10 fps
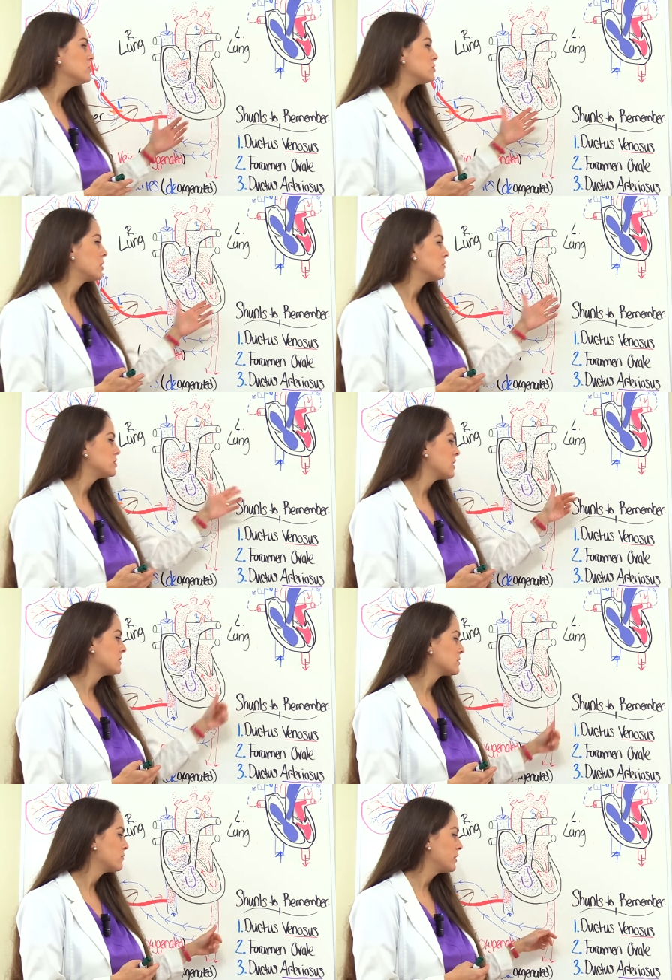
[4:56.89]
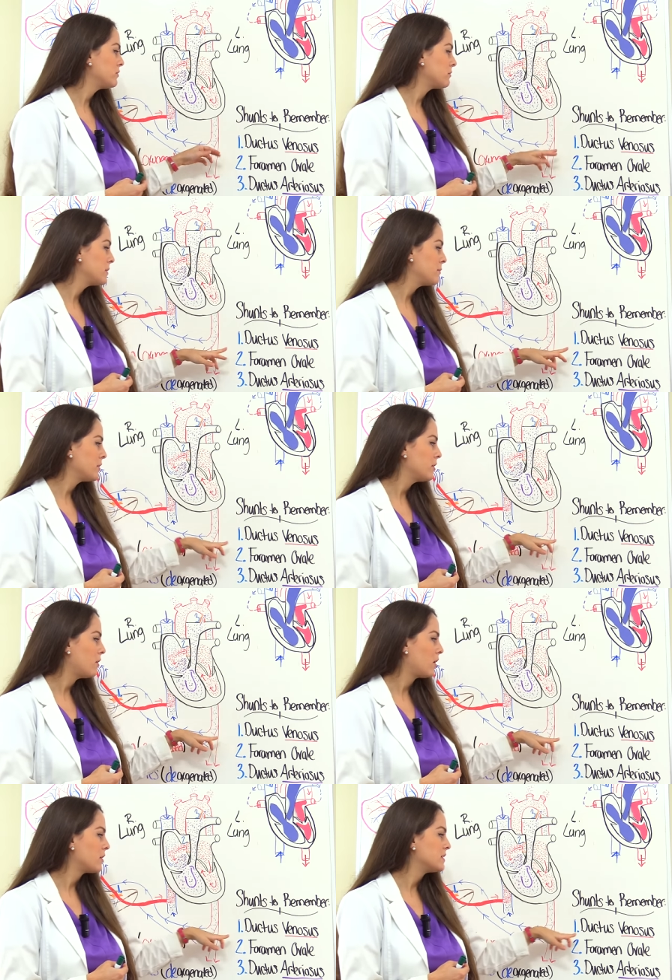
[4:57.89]
So the shunts I want you to remember
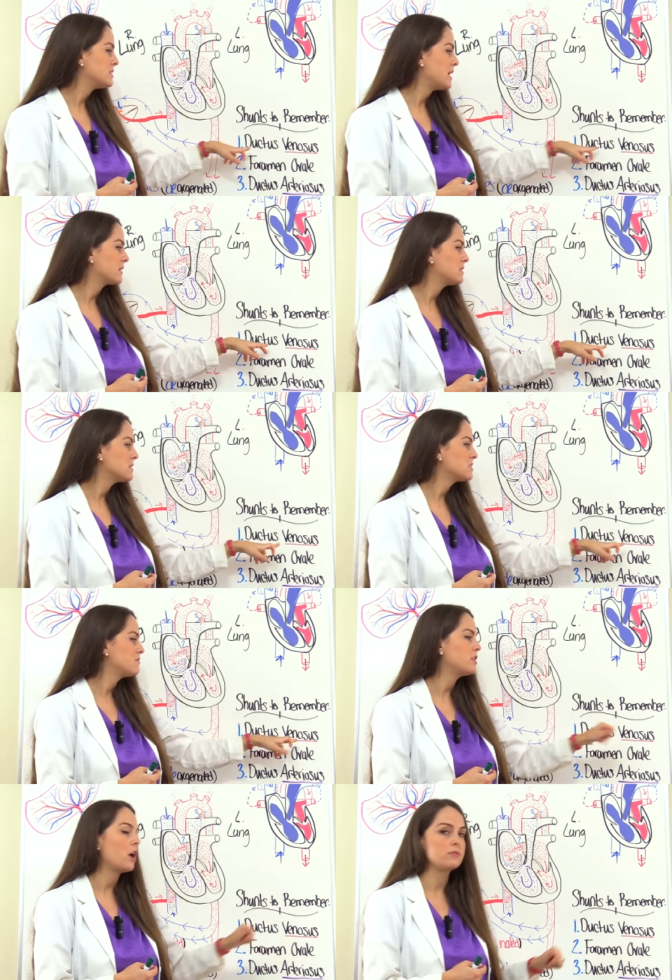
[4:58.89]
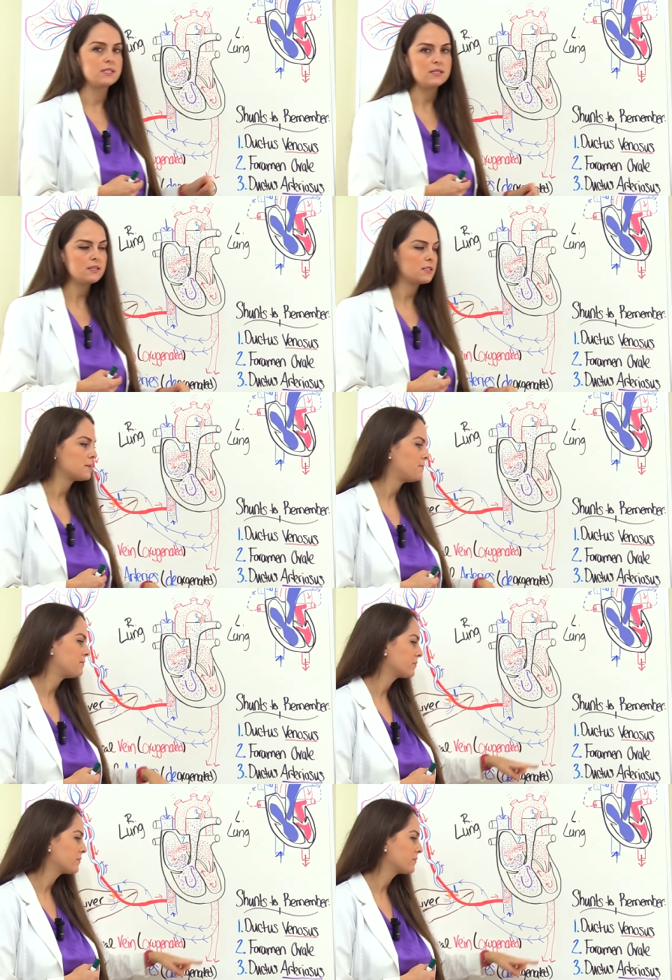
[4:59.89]
are the ductus venosus,